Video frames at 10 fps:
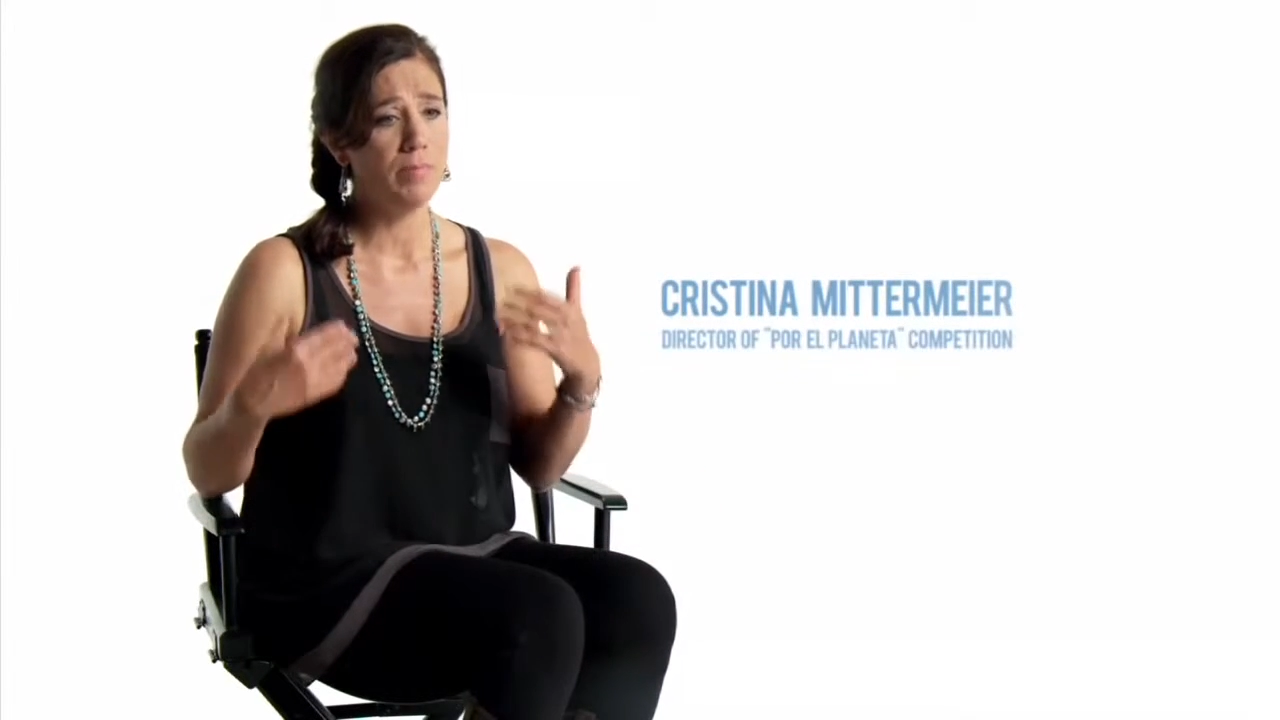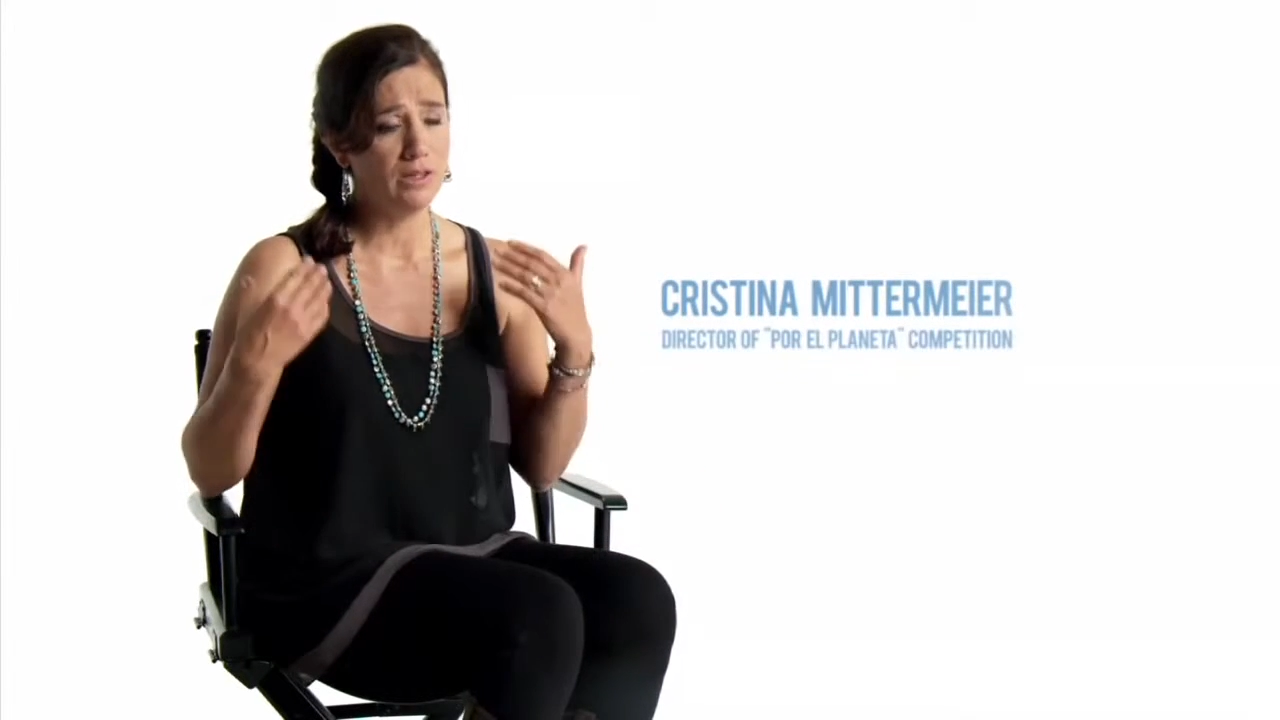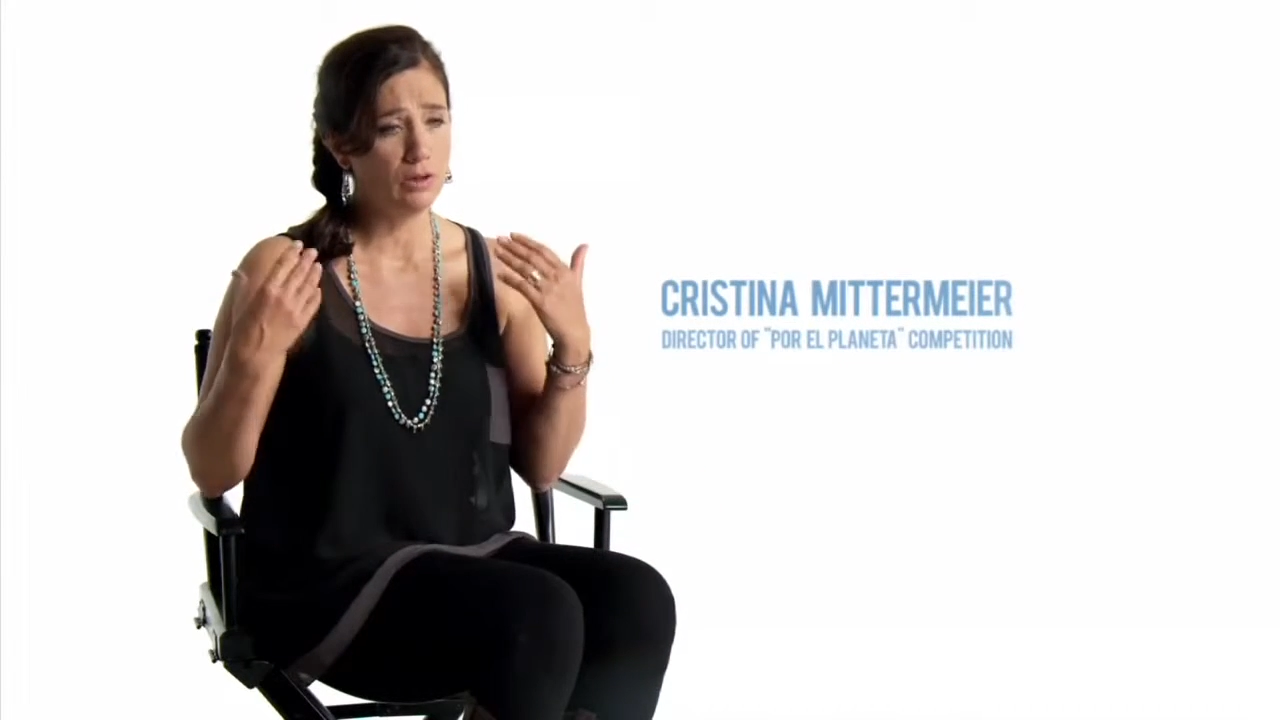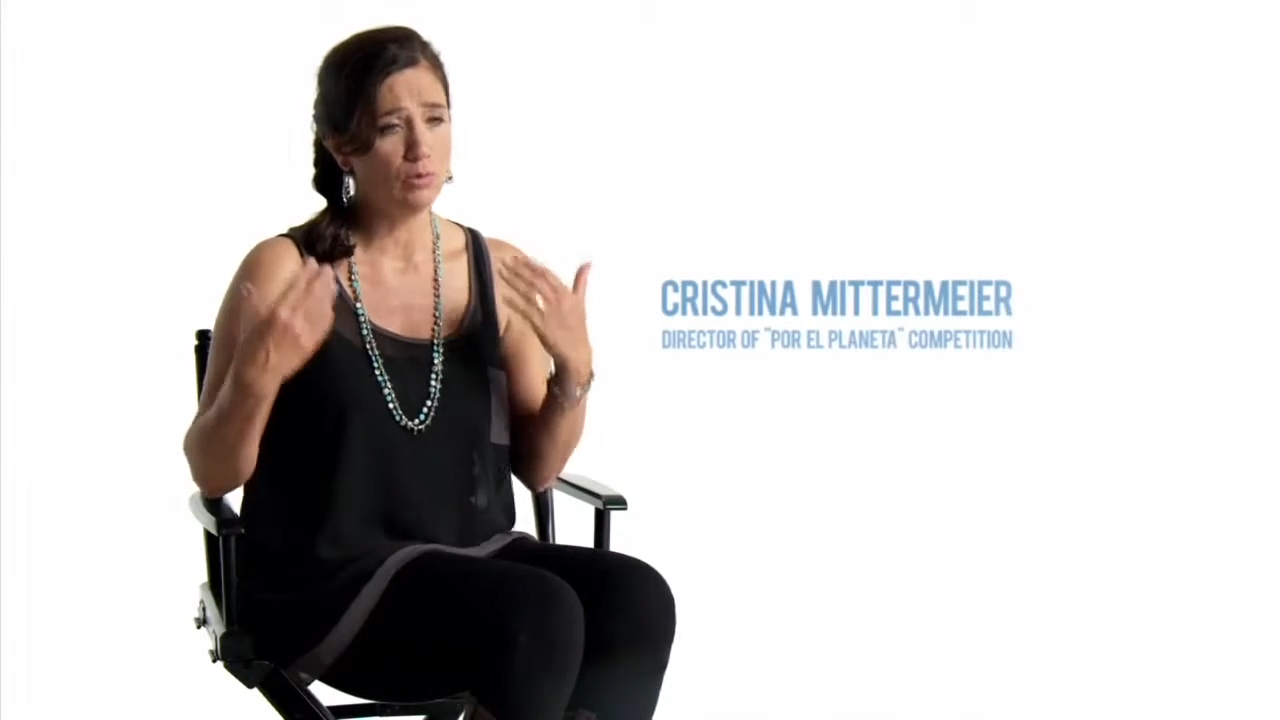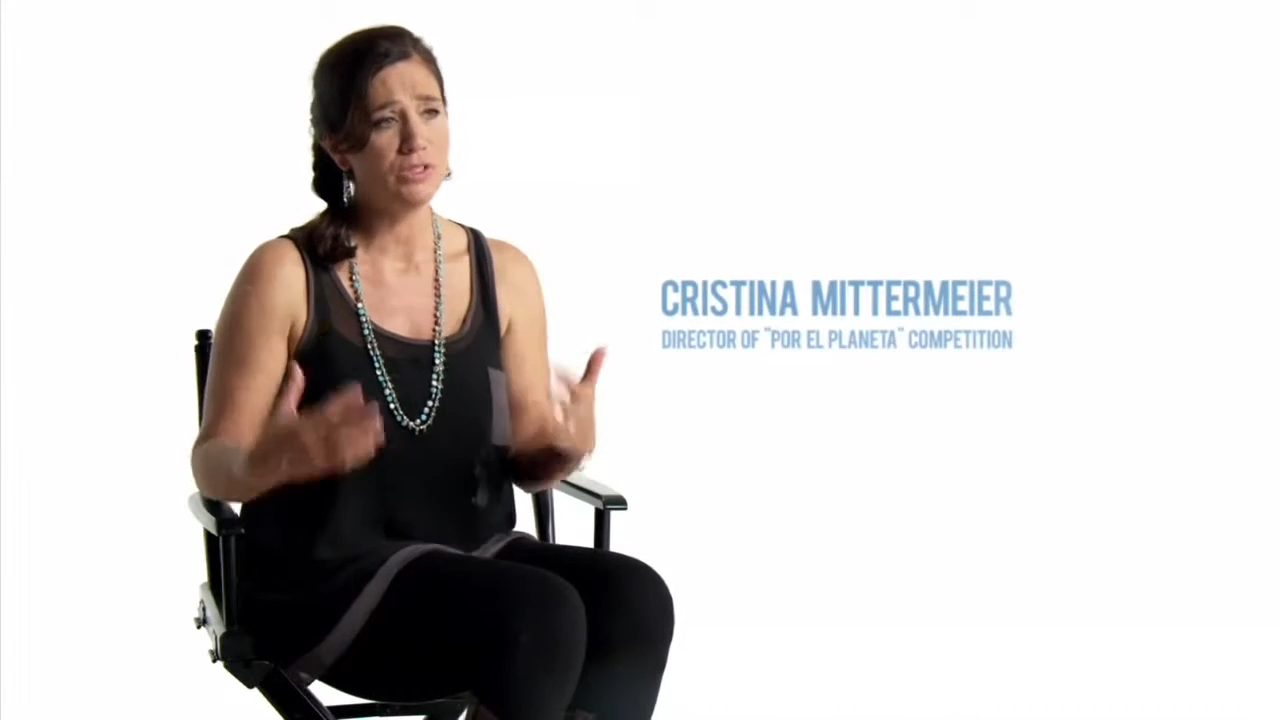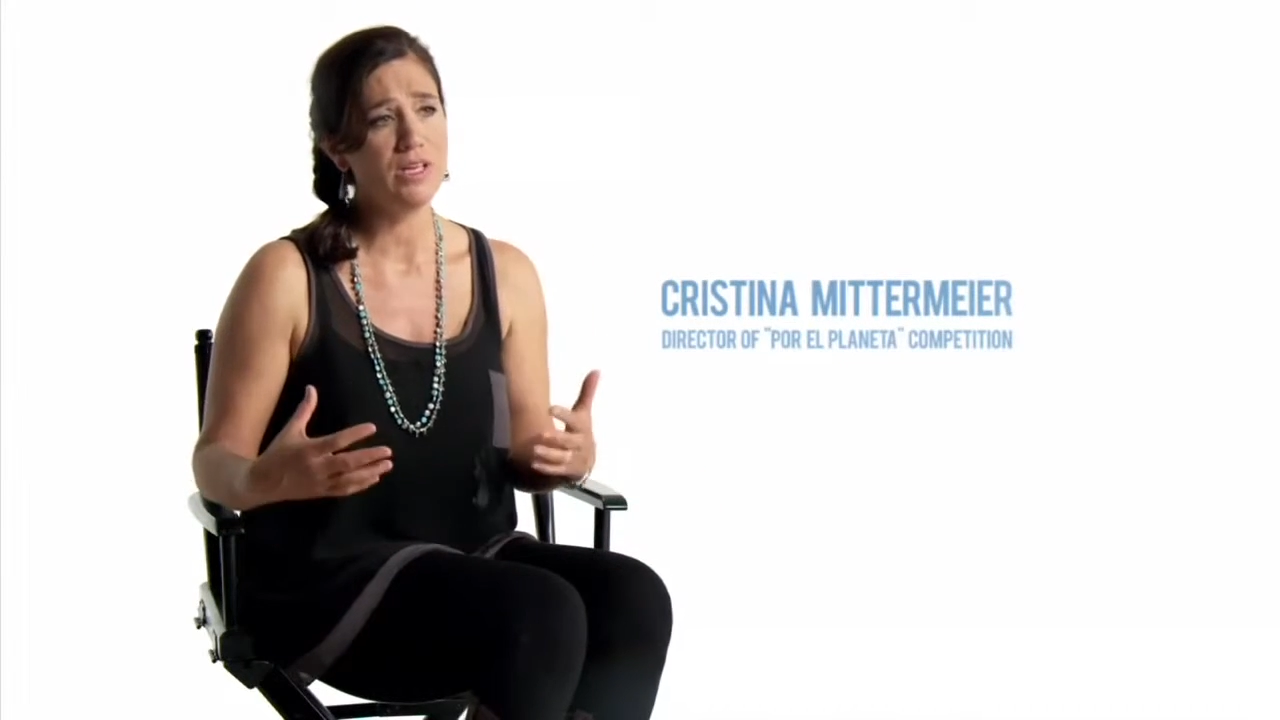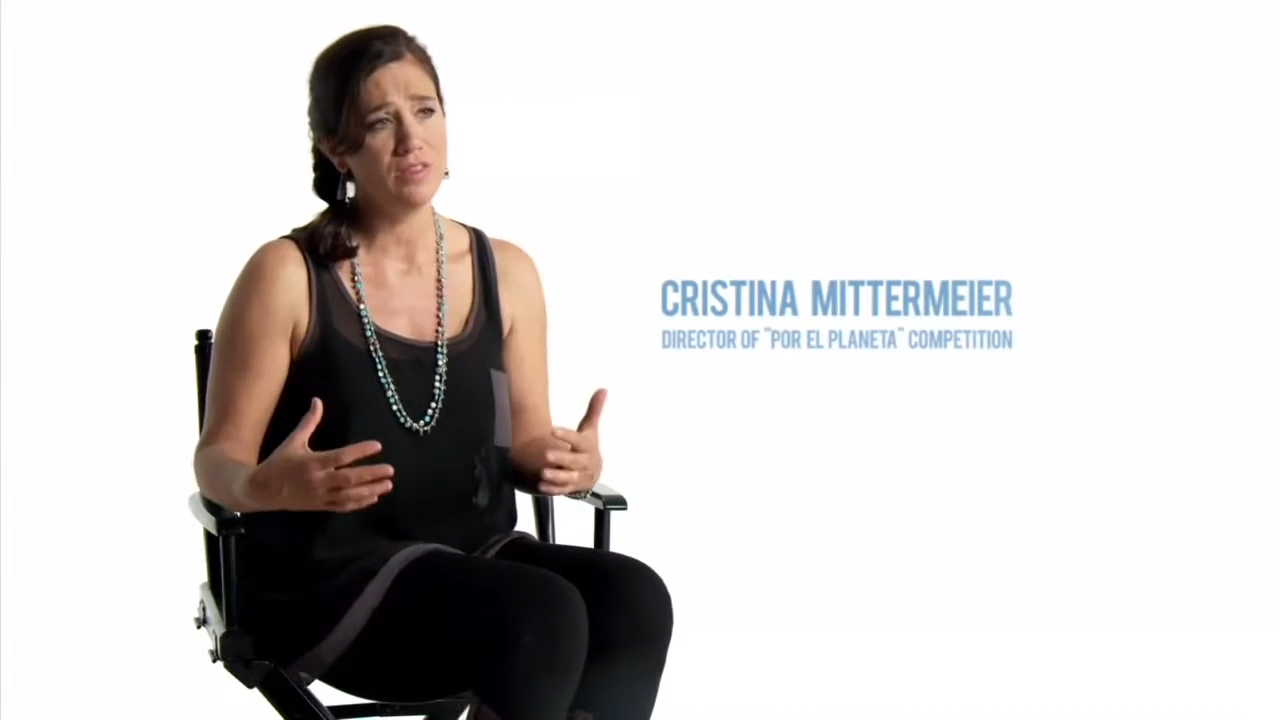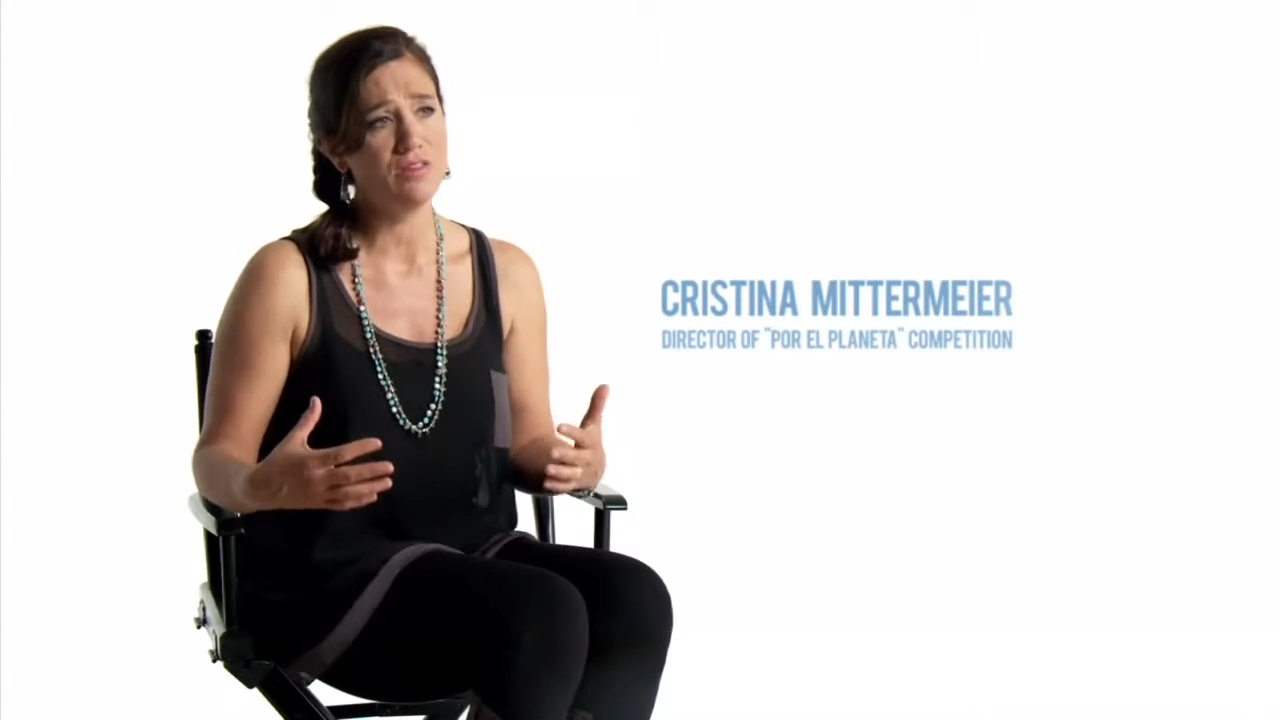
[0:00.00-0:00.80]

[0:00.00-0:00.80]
been losing